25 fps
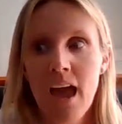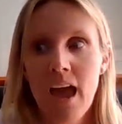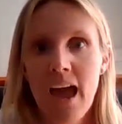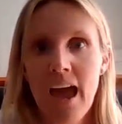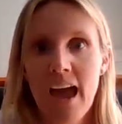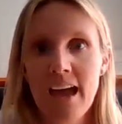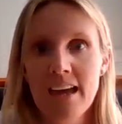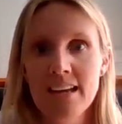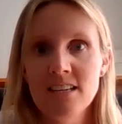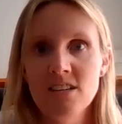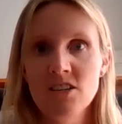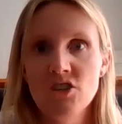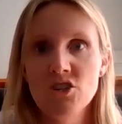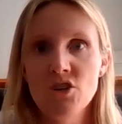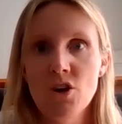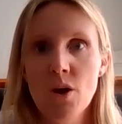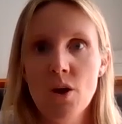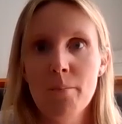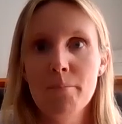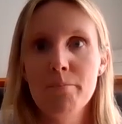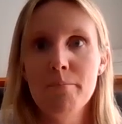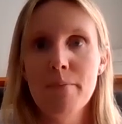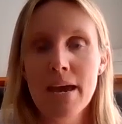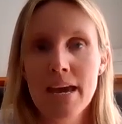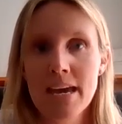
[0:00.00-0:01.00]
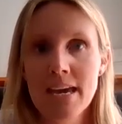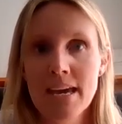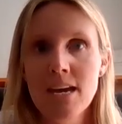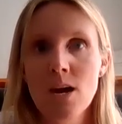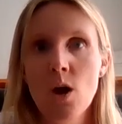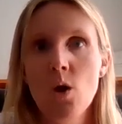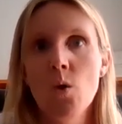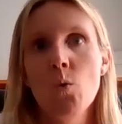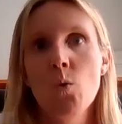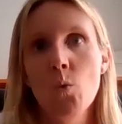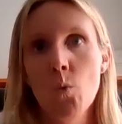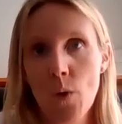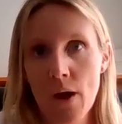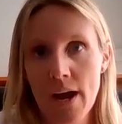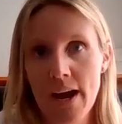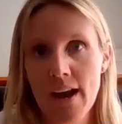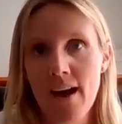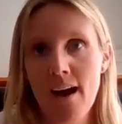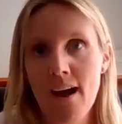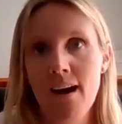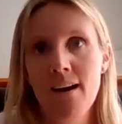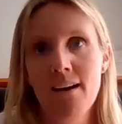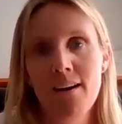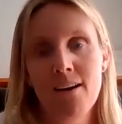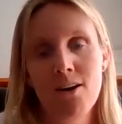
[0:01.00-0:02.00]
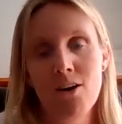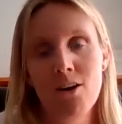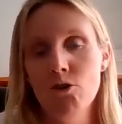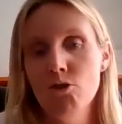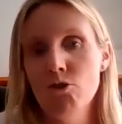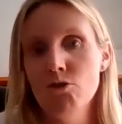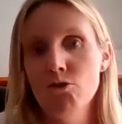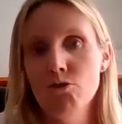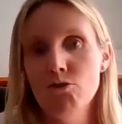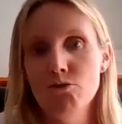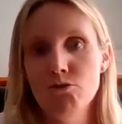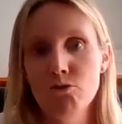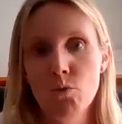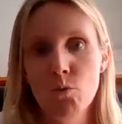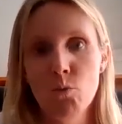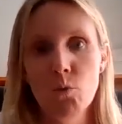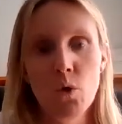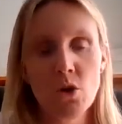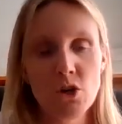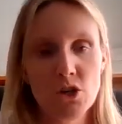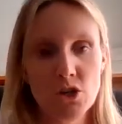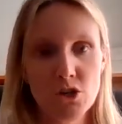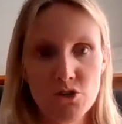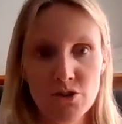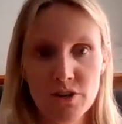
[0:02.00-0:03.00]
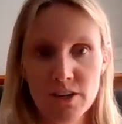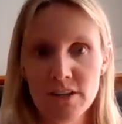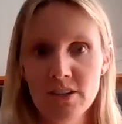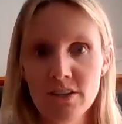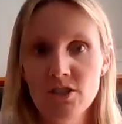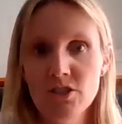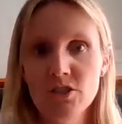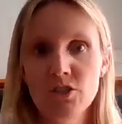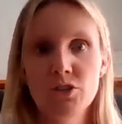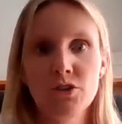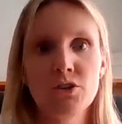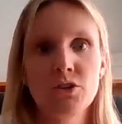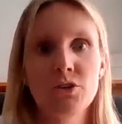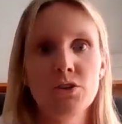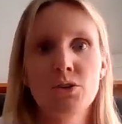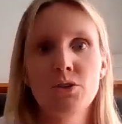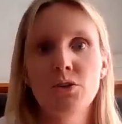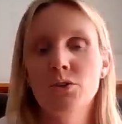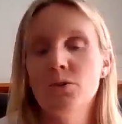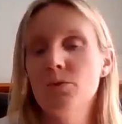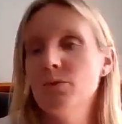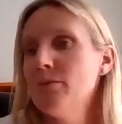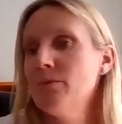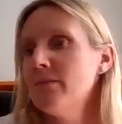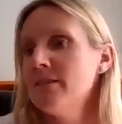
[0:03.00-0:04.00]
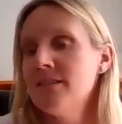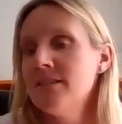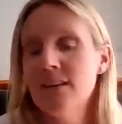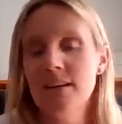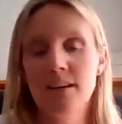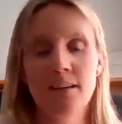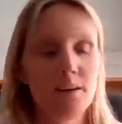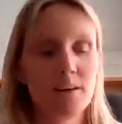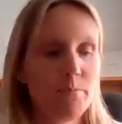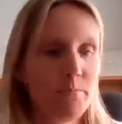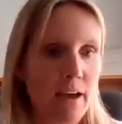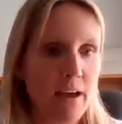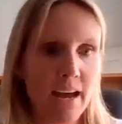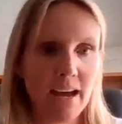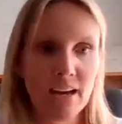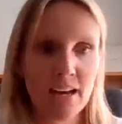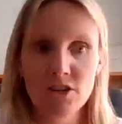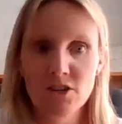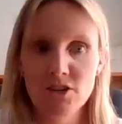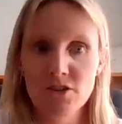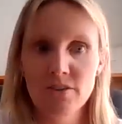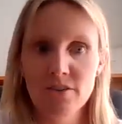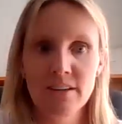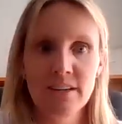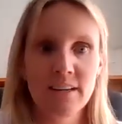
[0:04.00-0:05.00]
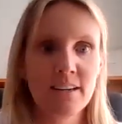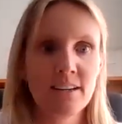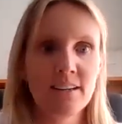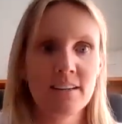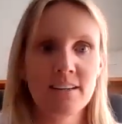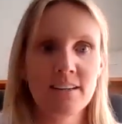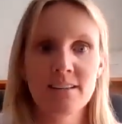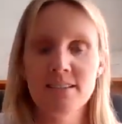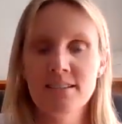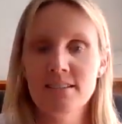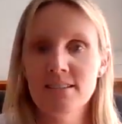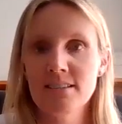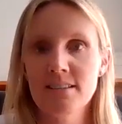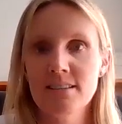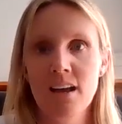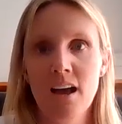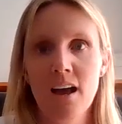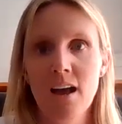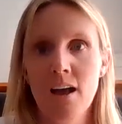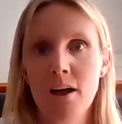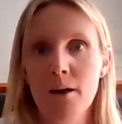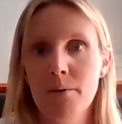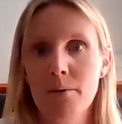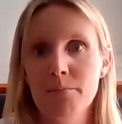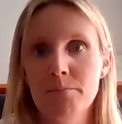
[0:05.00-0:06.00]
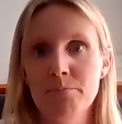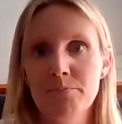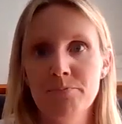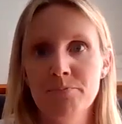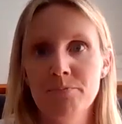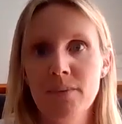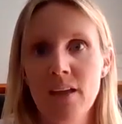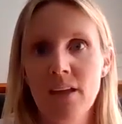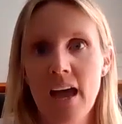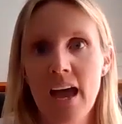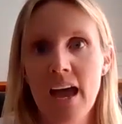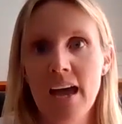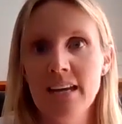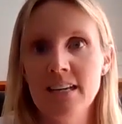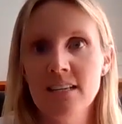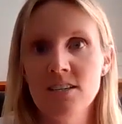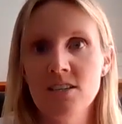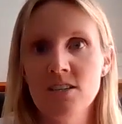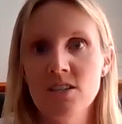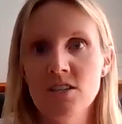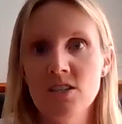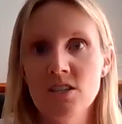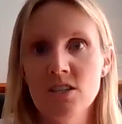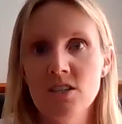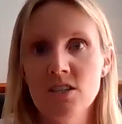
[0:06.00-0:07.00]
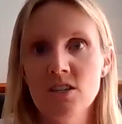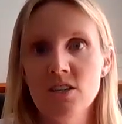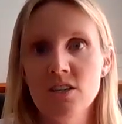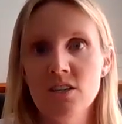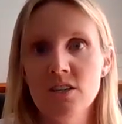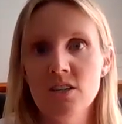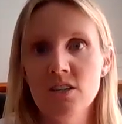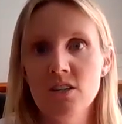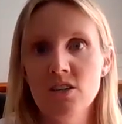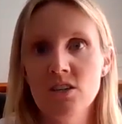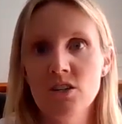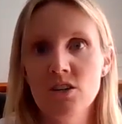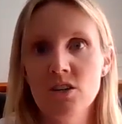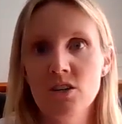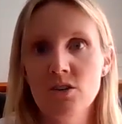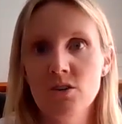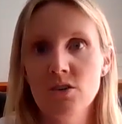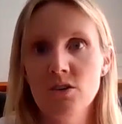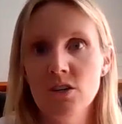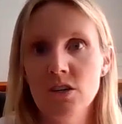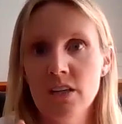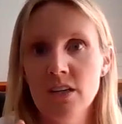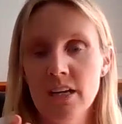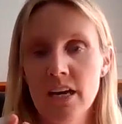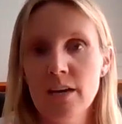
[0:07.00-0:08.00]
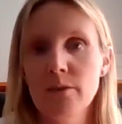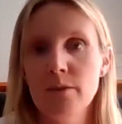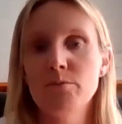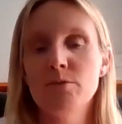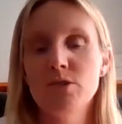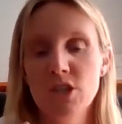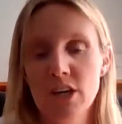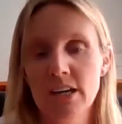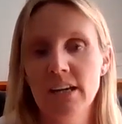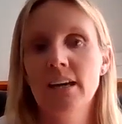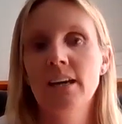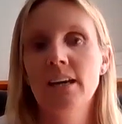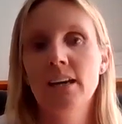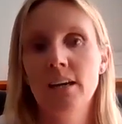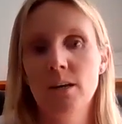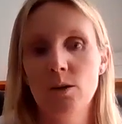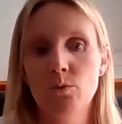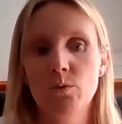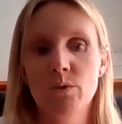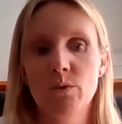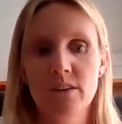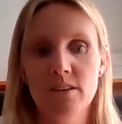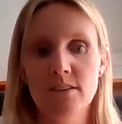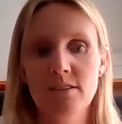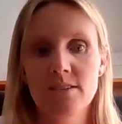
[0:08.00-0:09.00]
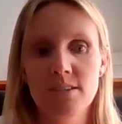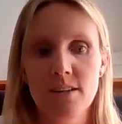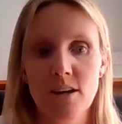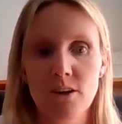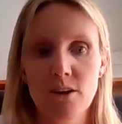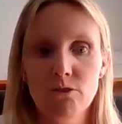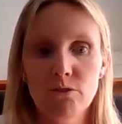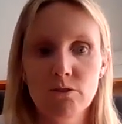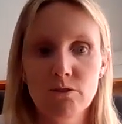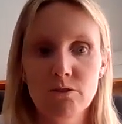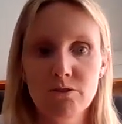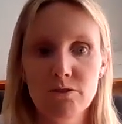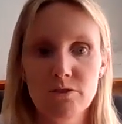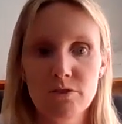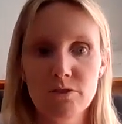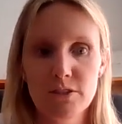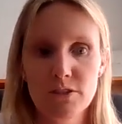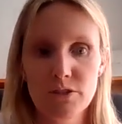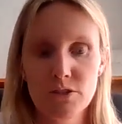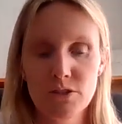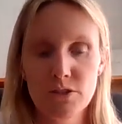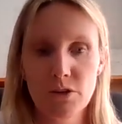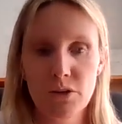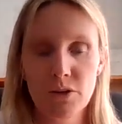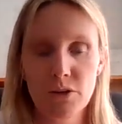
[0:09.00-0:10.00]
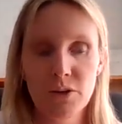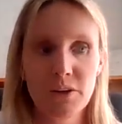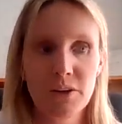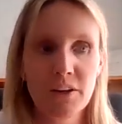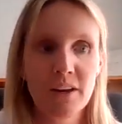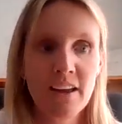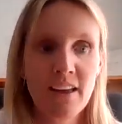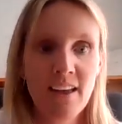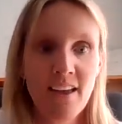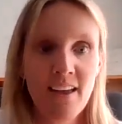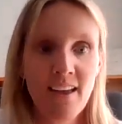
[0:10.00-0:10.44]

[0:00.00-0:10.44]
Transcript: and be aware of what triggers you, set your boundaries, and keep checking in with yourself. So,